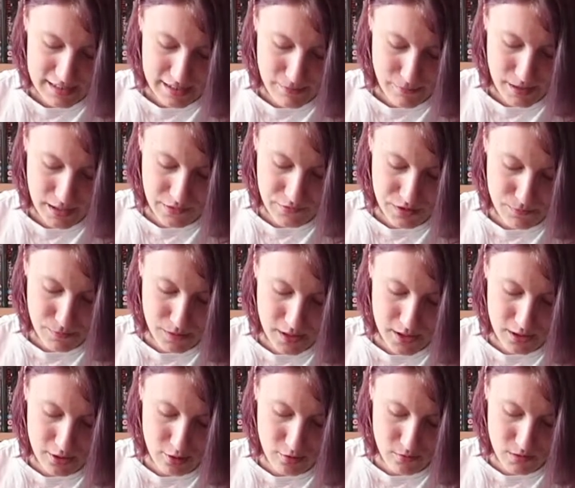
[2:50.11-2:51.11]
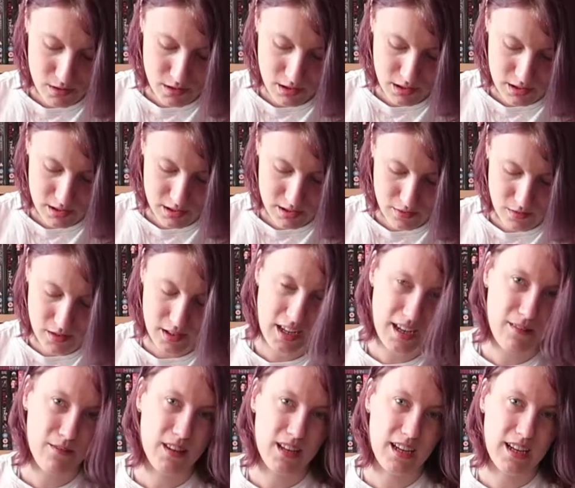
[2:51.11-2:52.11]
So I might have to buy a new one because I don't
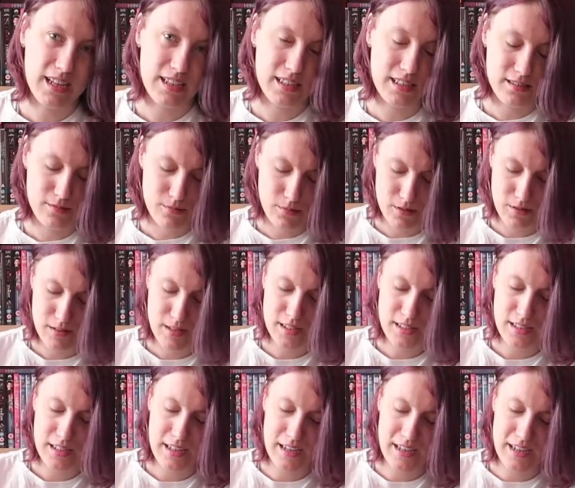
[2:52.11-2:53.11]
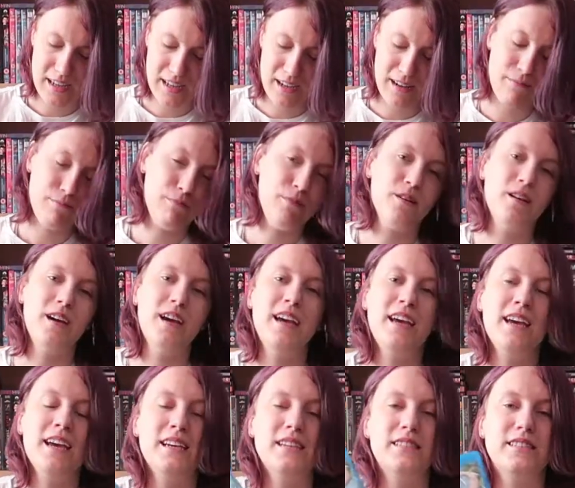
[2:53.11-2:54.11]
like it when the cases are ruined. Uh, but
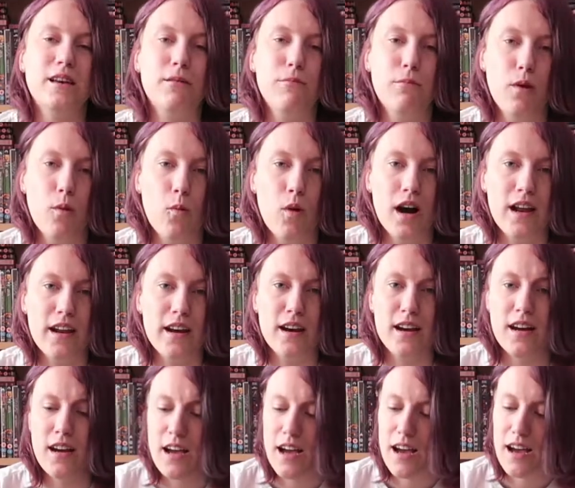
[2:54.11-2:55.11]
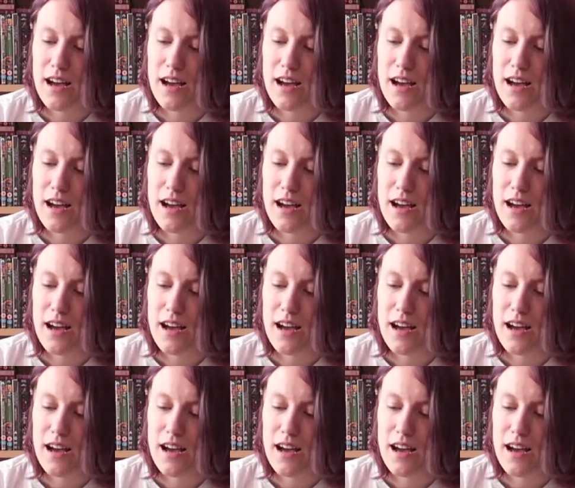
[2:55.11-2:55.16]
it is Moana.